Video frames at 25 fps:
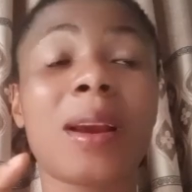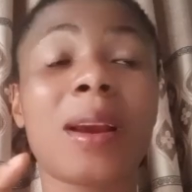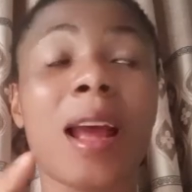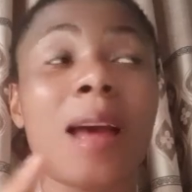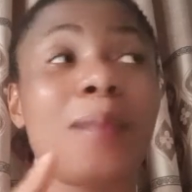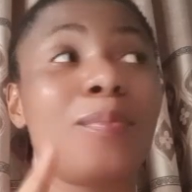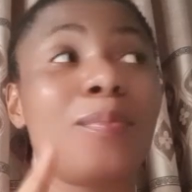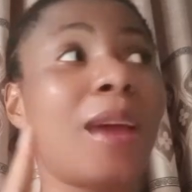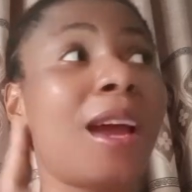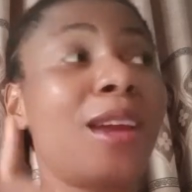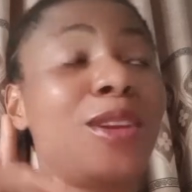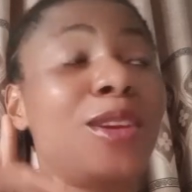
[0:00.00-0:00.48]

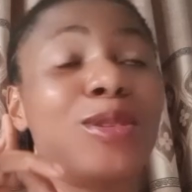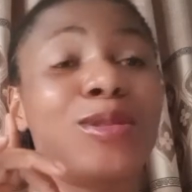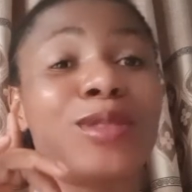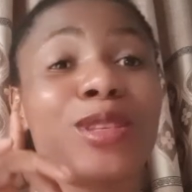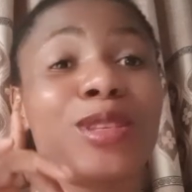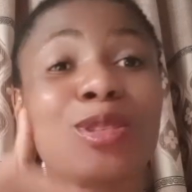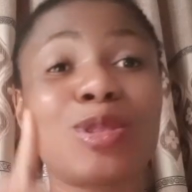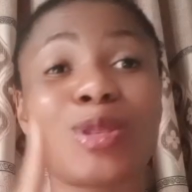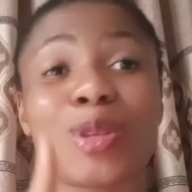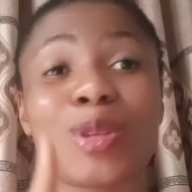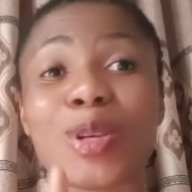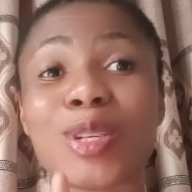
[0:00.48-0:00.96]
calm. And you
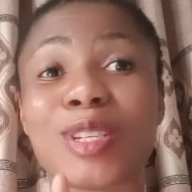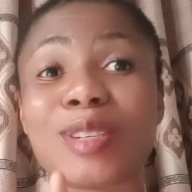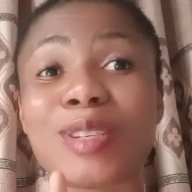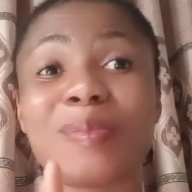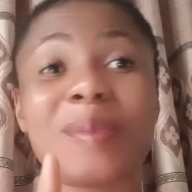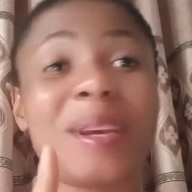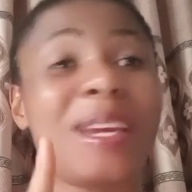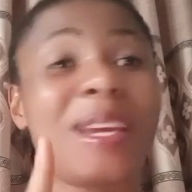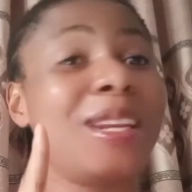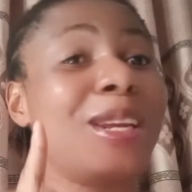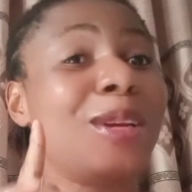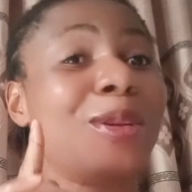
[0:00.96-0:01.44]
see such
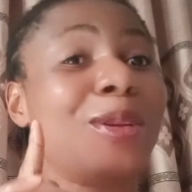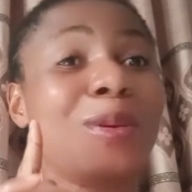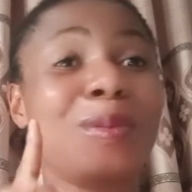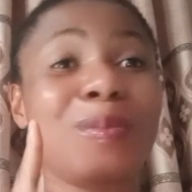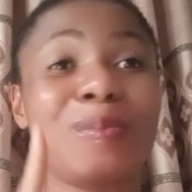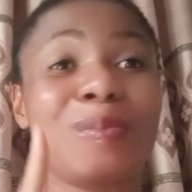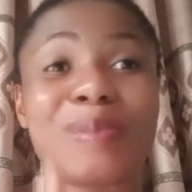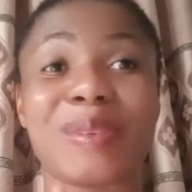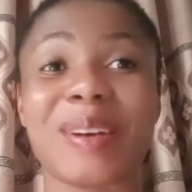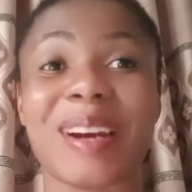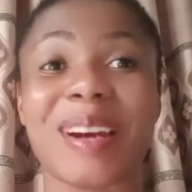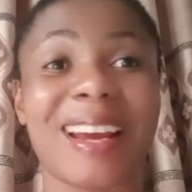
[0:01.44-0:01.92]
men, they
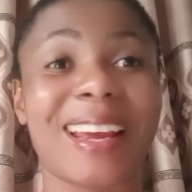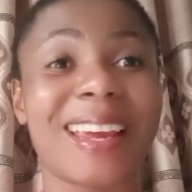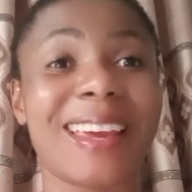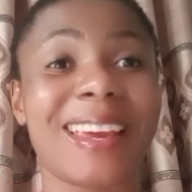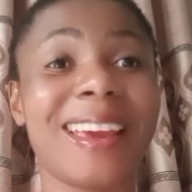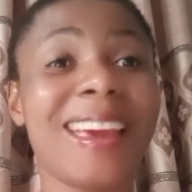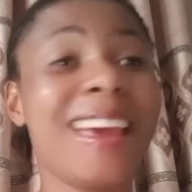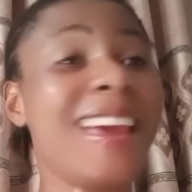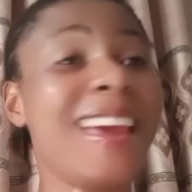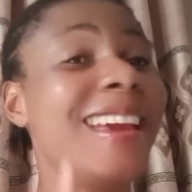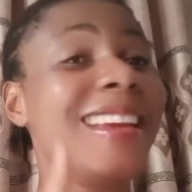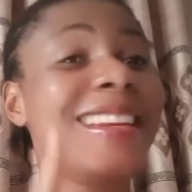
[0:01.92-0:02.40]
don't
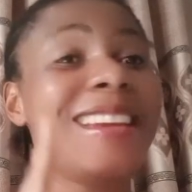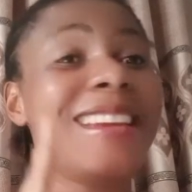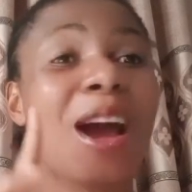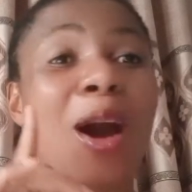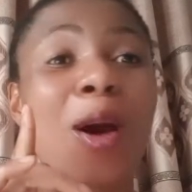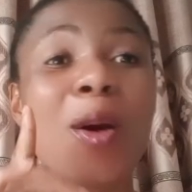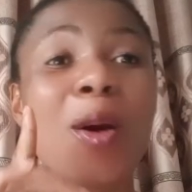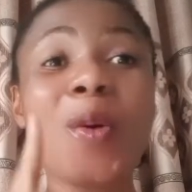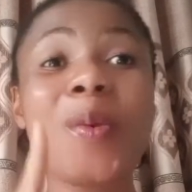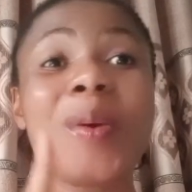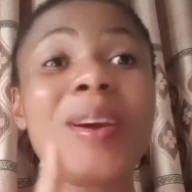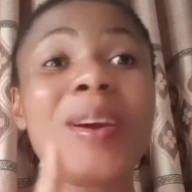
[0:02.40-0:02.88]
brag, they
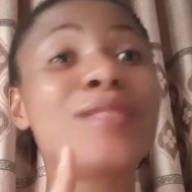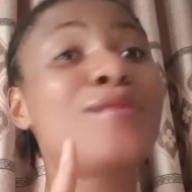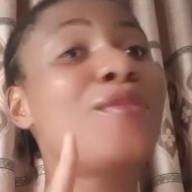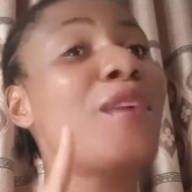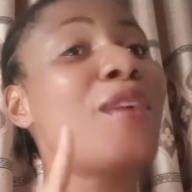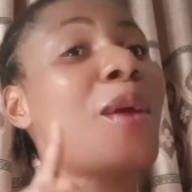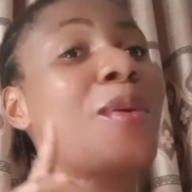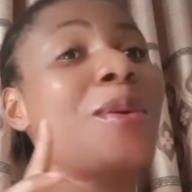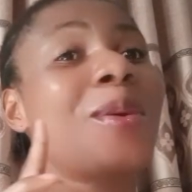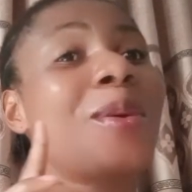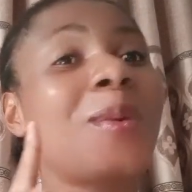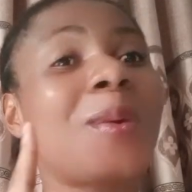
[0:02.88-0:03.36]
are always
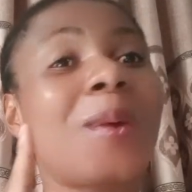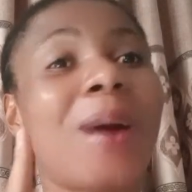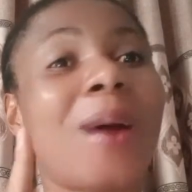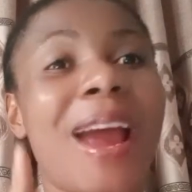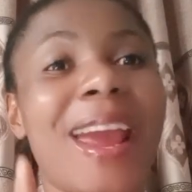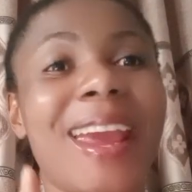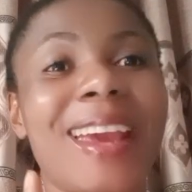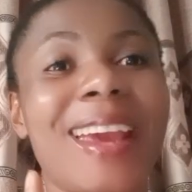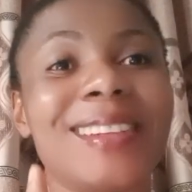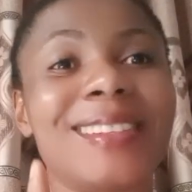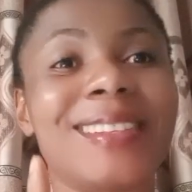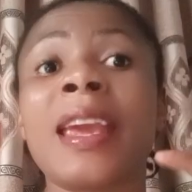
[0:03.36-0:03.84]
very
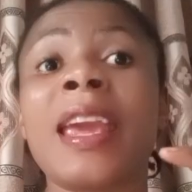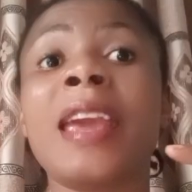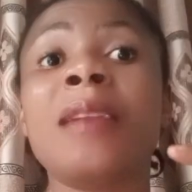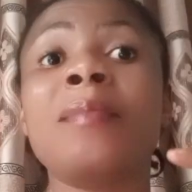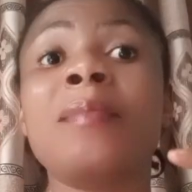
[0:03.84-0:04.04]
quiet.